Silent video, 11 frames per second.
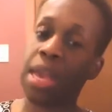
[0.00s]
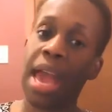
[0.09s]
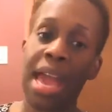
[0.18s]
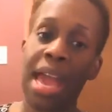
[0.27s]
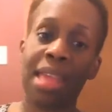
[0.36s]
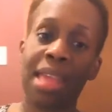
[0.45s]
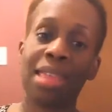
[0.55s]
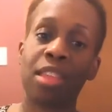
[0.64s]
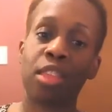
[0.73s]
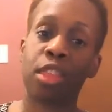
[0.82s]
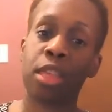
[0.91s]
and
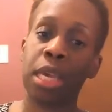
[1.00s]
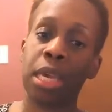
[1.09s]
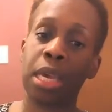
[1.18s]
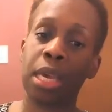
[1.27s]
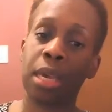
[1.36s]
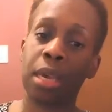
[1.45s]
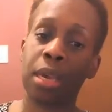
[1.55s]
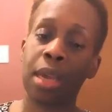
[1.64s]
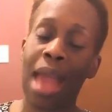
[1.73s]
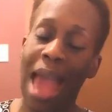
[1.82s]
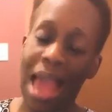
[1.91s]
the
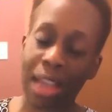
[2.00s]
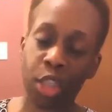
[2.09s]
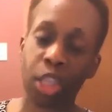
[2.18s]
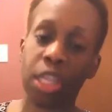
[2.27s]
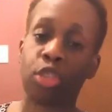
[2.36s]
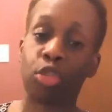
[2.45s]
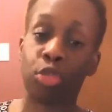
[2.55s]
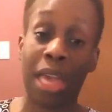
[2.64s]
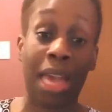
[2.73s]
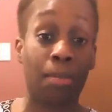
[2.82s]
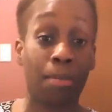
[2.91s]
action that you
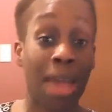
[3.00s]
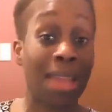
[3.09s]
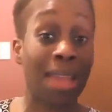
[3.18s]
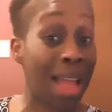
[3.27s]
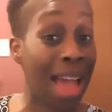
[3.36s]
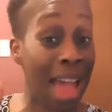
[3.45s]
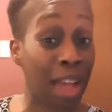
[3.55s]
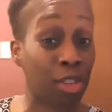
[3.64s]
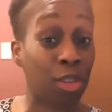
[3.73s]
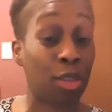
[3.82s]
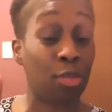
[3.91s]
take may not
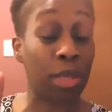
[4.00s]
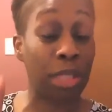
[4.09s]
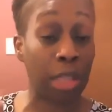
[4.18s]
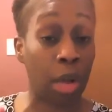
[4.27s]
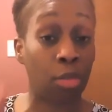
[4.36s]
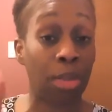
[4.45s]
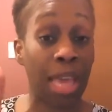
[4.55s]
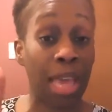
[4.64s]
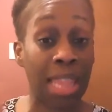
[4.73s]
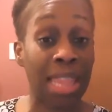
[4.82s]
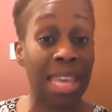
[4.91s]
actually result
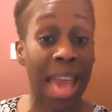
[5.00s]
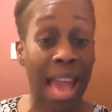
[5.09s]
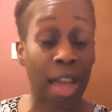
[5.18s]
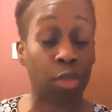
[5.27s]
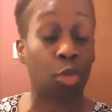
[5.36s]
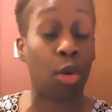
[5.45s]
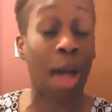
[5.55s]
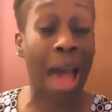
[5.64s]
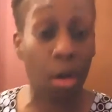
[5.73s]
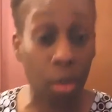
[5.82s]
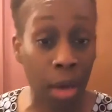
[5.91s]
in the actual
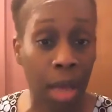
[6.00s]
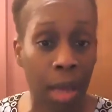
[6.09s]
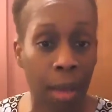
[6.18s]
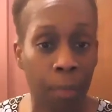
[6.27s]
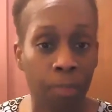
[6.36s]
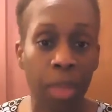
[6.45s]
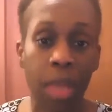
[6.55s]
outcome,